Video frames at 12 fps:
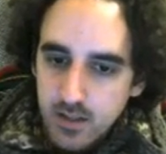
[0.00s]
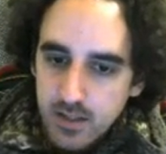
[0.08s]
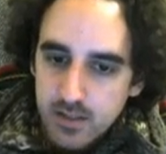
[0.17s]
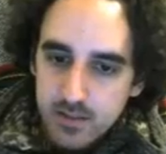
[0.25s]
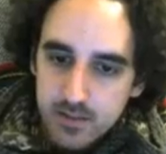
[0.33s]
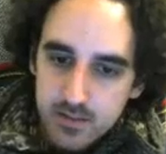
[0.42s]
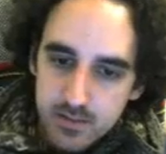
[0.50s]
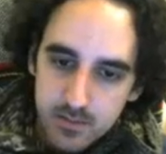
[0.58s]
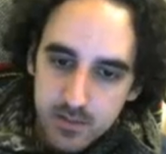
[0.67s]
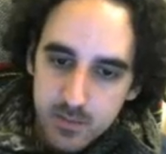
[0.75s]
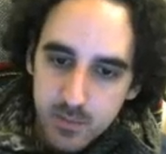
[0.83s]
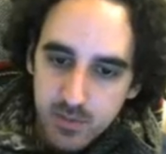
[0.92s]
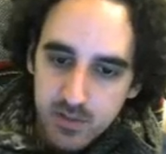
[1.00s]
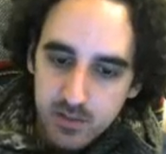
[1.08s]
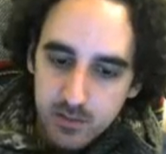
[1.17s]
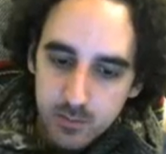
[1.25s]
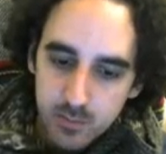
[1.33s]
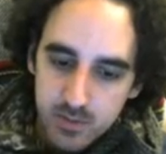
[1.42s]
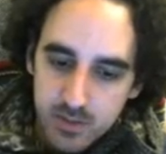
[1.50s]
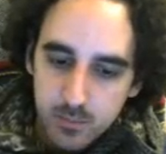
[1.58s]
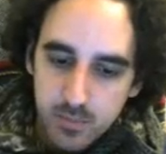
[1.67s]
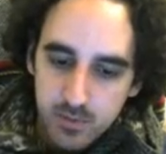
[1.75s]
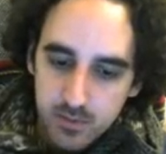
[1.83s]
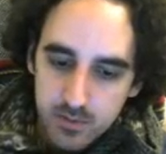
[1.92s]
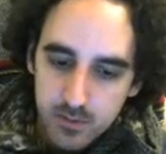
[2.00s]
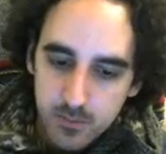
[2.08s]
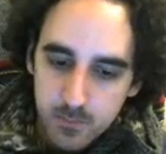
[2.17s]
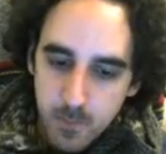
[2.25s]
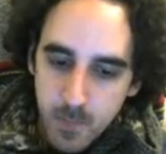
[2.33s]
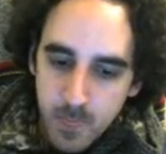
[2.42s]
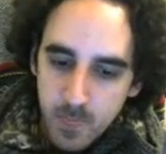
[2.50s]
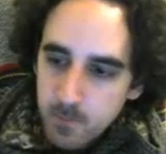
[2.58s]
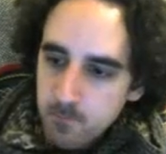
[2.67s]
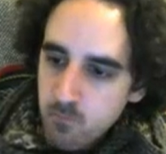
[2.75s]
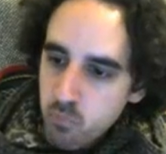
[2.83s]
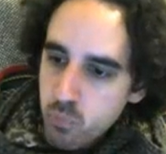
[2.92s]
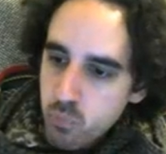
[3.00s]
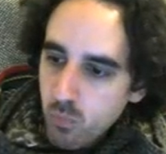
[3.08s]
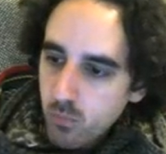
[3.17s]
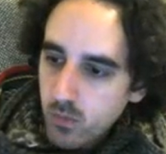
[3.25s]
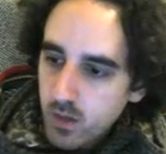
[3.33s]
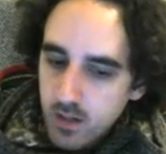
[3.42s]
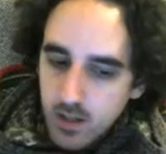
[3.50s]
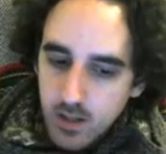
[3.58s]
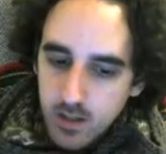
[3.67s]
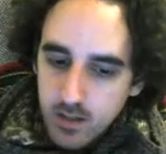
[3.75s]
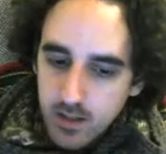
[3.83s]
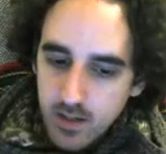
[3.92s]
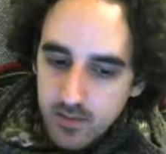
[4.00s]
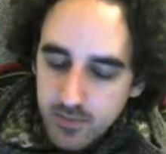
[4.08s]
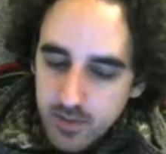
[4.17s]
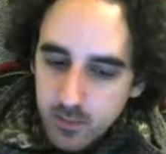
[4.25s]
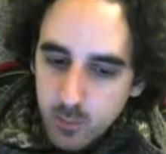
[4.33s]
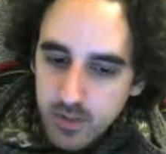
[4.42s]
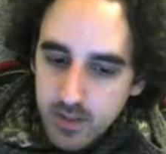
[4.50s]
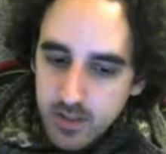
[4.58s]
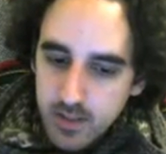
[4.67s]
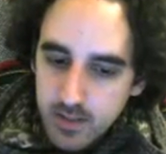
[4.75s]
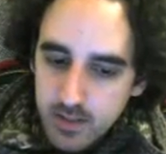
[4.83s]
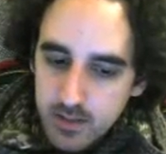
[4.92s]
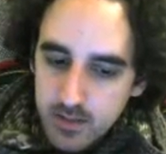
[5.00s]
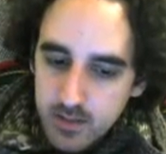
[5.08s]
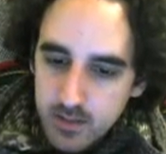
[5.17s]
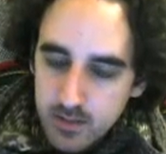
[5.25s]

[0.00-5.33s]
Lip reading: And this is probably a little too simple. So I think we can